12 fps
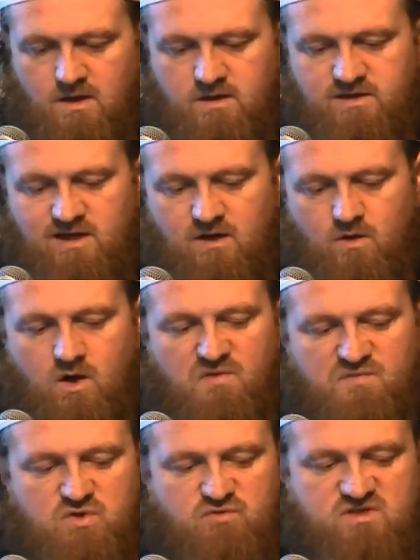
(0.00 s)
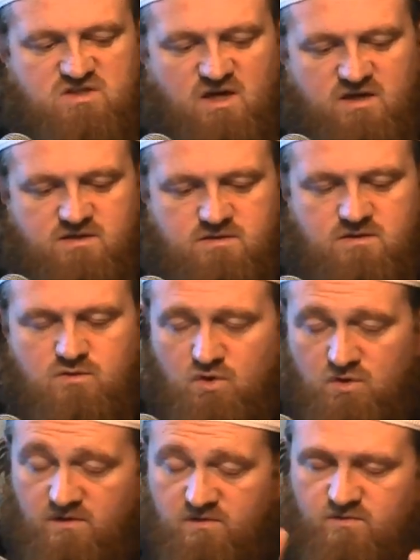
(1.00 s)
Now, after you recite,
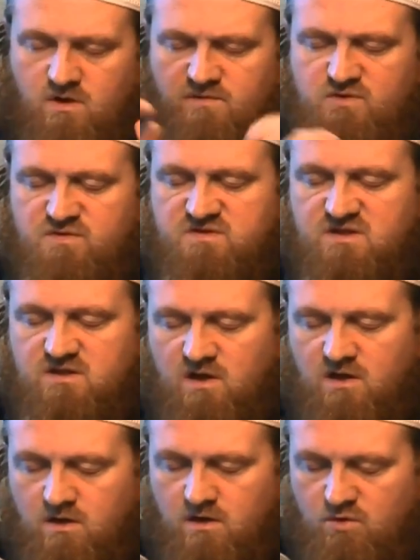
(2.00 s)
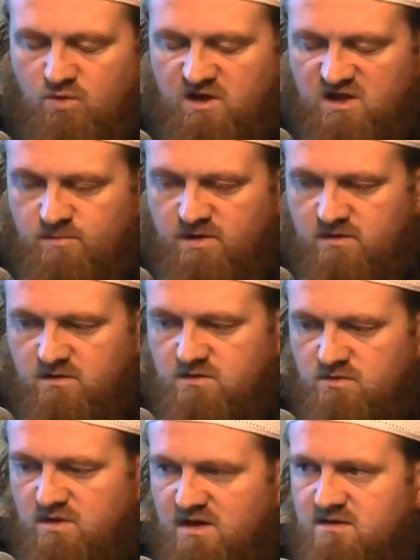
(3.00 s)
or after you said Allahu Akbar,
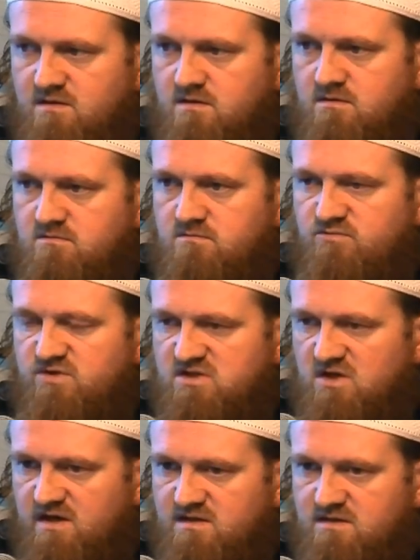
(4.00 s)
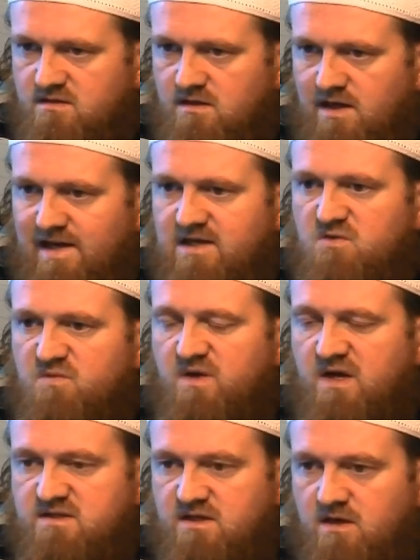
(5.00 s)
you then recite
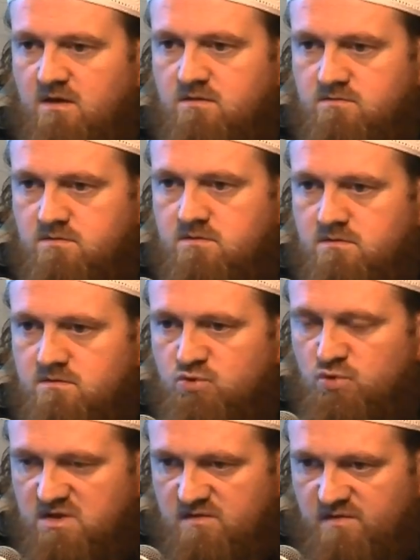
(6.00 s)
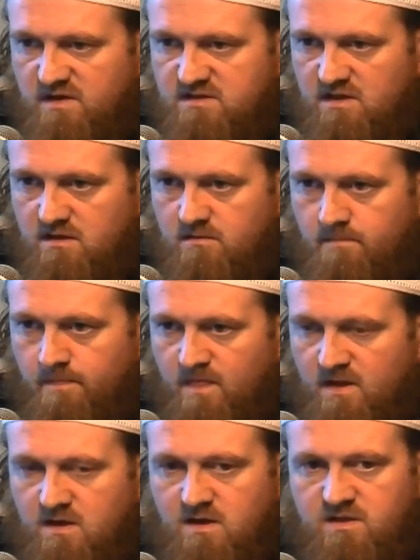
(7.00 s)
Al-Fatiha, Surah Al-Fatiha.
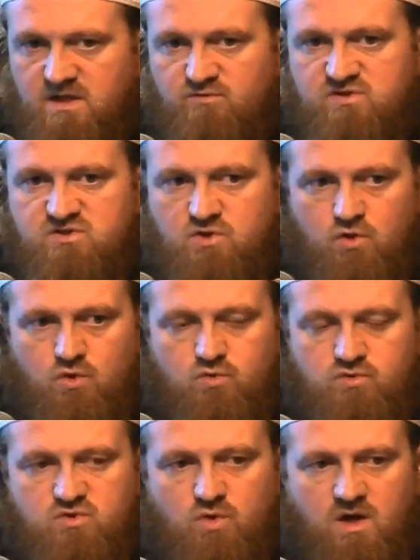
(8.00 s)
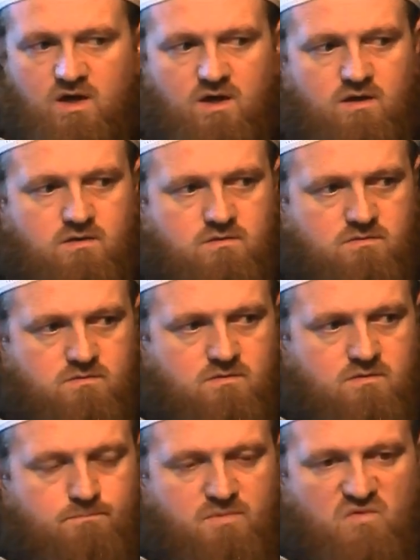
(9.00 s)
There is no dua
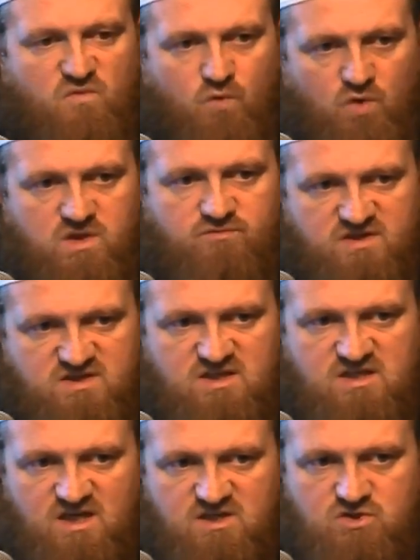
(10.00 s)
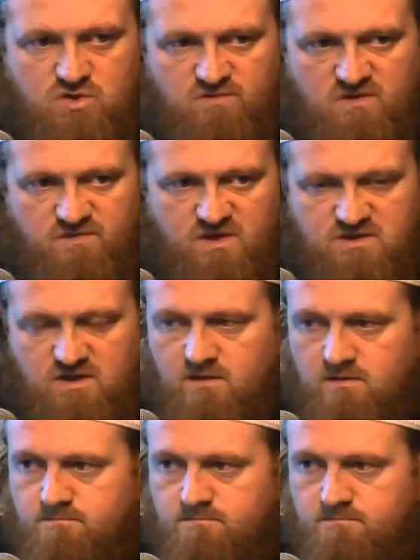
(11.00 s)
before the recitation of Al-Fatiha.